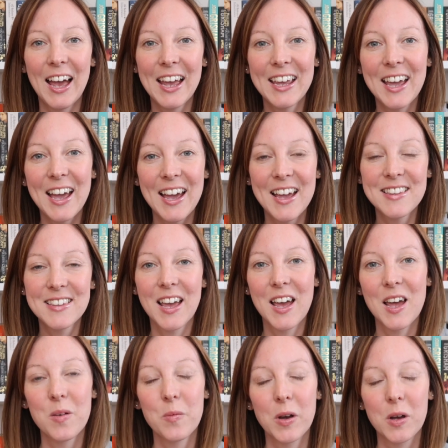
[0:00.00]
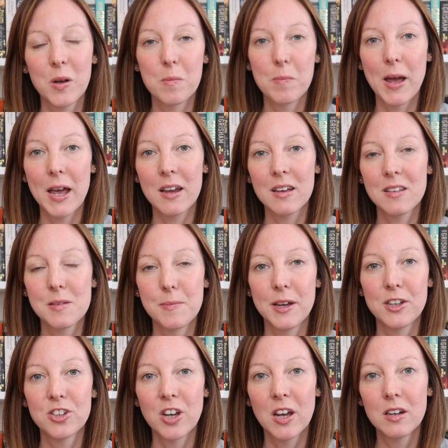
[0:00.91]
Hi guys and welcome back to
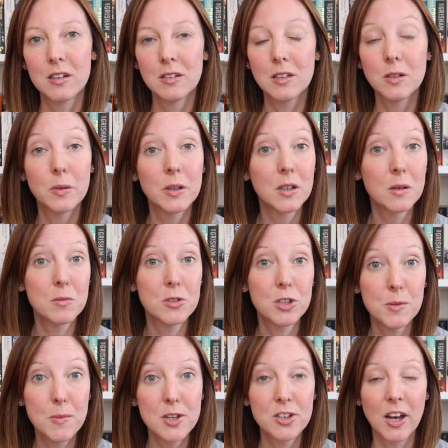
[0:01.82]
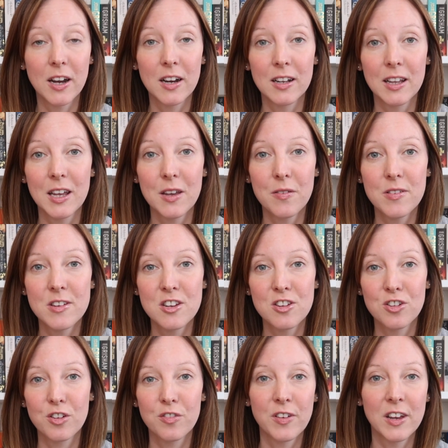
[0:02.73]
my channel or welcome to my channel if it
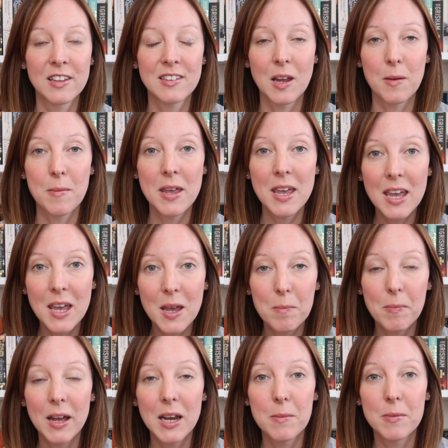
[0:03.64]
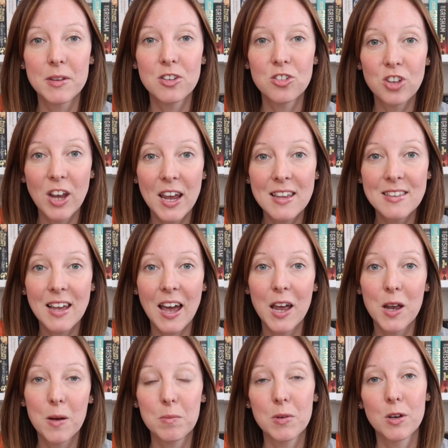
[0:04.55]
is your first time here. My name is Jess,
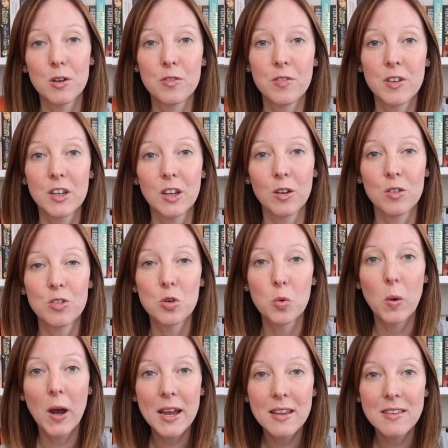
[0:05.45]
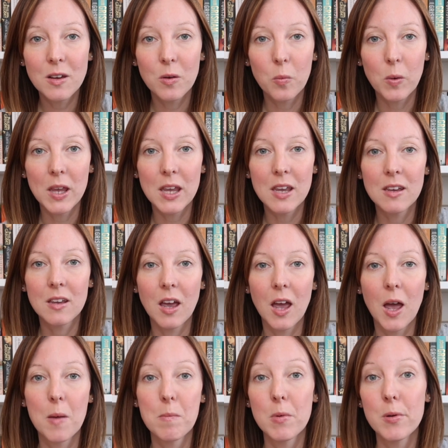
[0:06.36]
I upload videos twice a week,
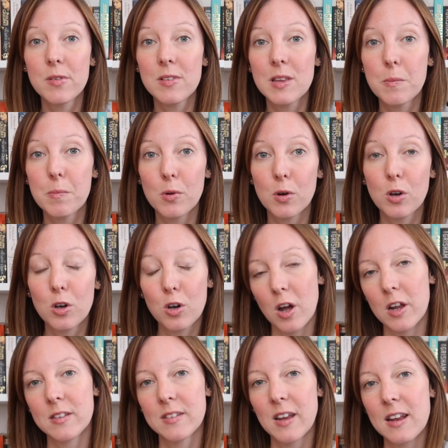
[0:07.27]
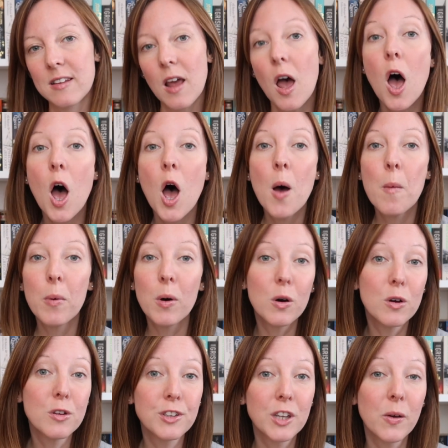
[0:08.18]
uh, mostly book content
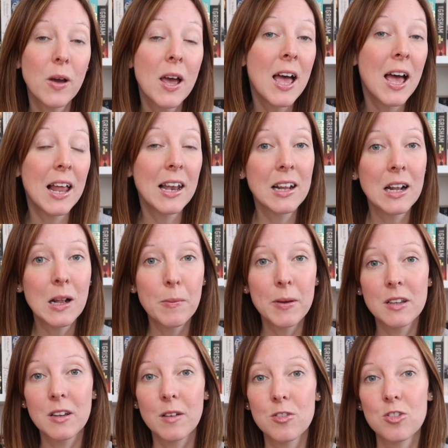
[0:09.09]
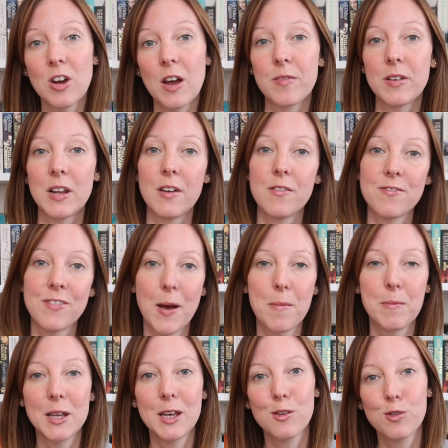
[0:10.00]
but also a little bit of travel and
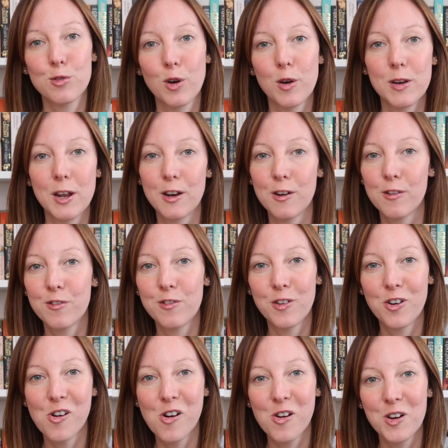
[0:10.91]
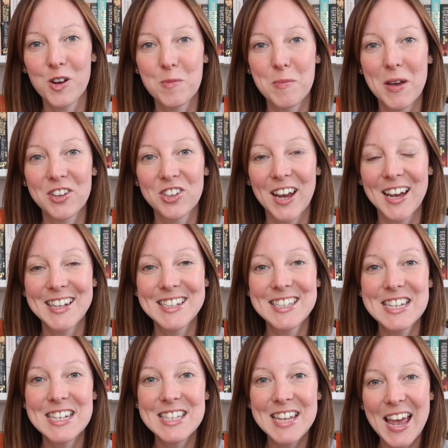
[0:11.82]
family thrown in for good measure
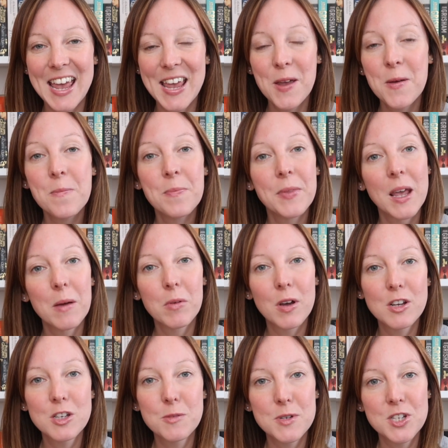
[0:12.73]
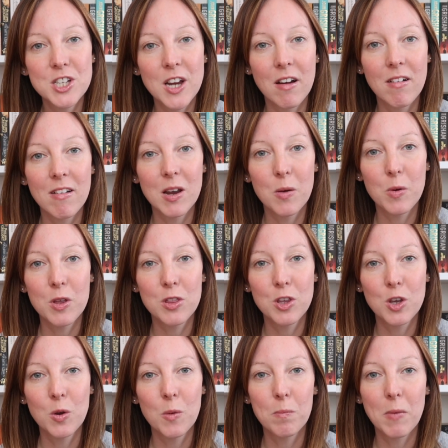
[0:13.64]
and today I'm going to be sharing
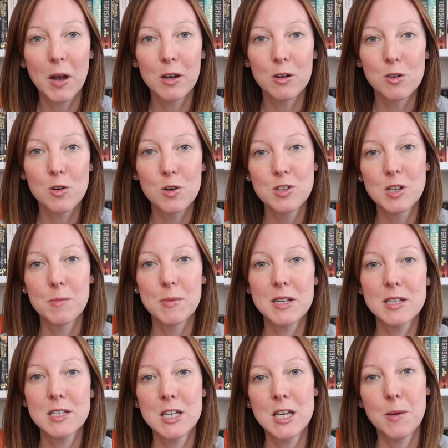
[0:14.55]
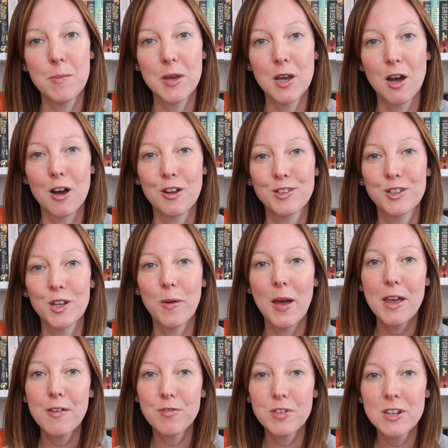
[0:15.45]
with you my autumn TBR. So
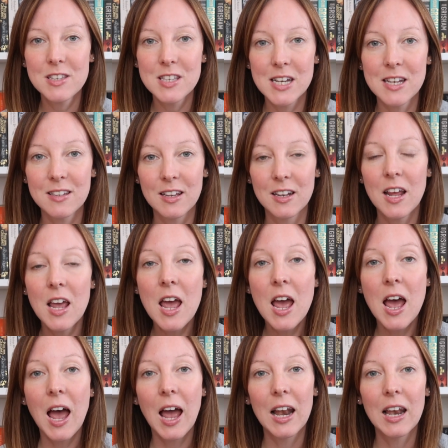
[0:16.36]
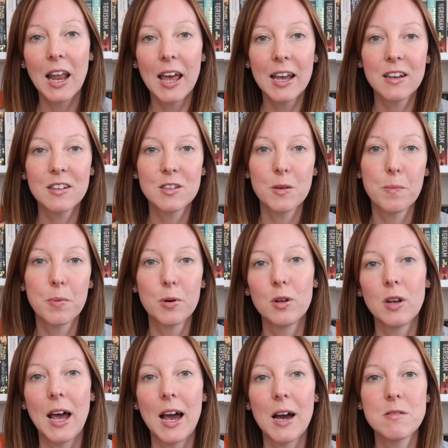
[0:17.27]
every season I like to
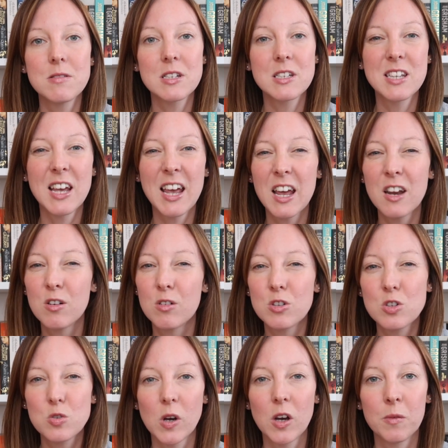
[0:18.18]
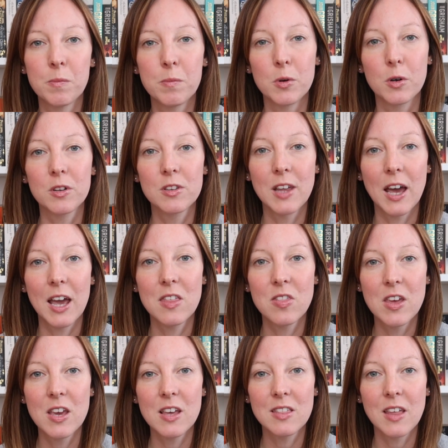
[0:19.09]
pull out 10 or 12 books that I
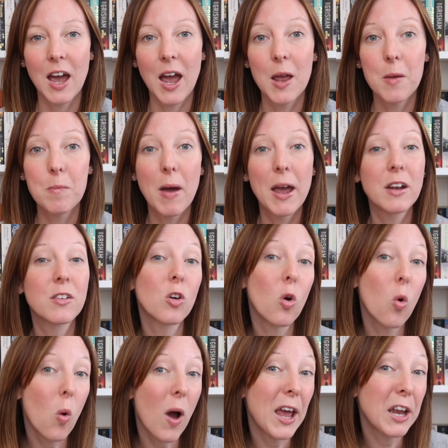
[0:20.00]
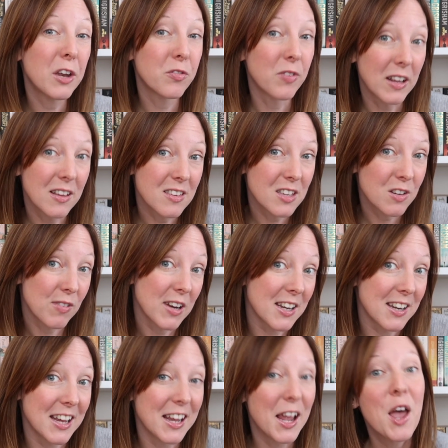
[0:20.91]
think that I might quite fancy
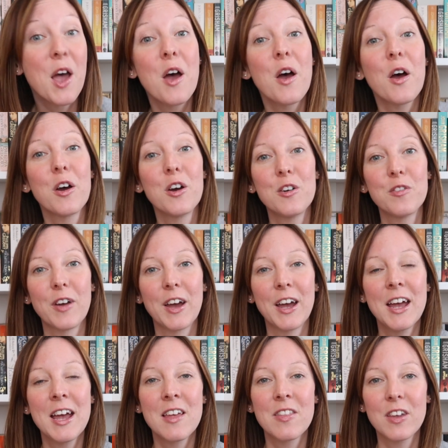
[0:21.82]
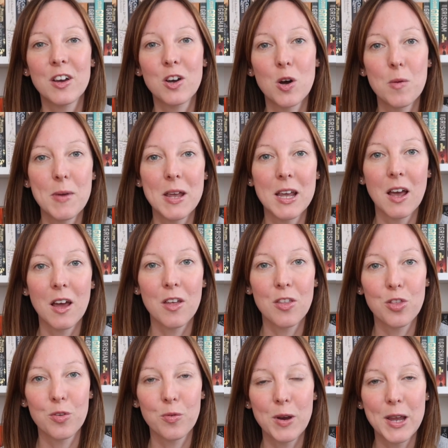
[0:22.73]
reading over the coming
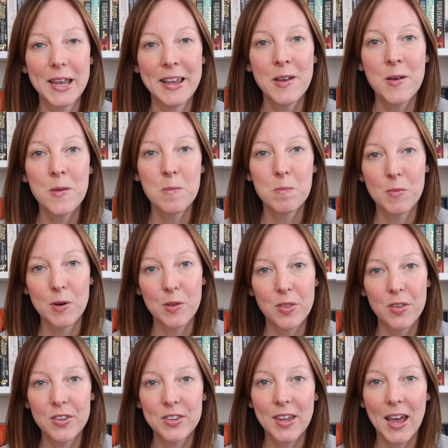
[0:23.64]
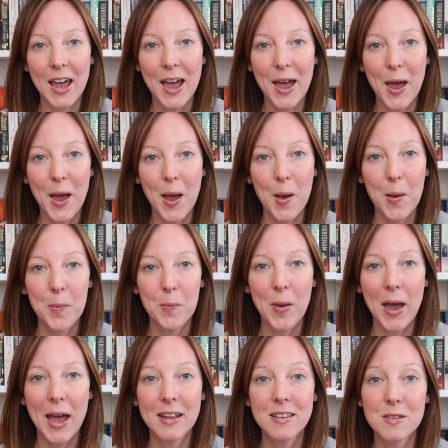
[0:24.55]
three months.
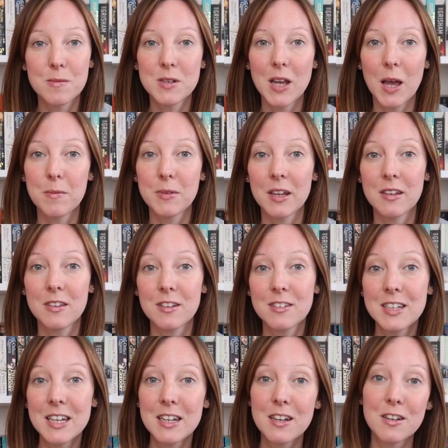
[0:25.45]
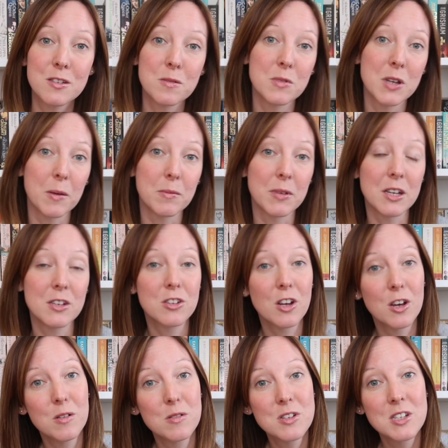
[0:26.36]
Um, and sometimes I succeed and sometimes I
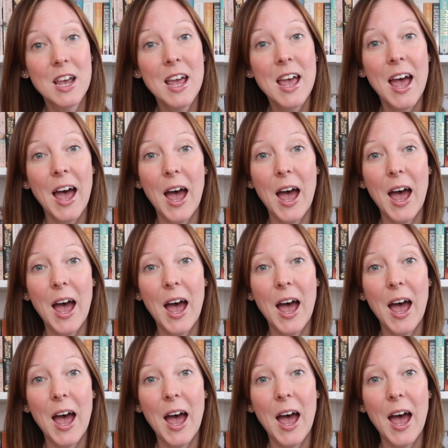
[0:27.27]
don't.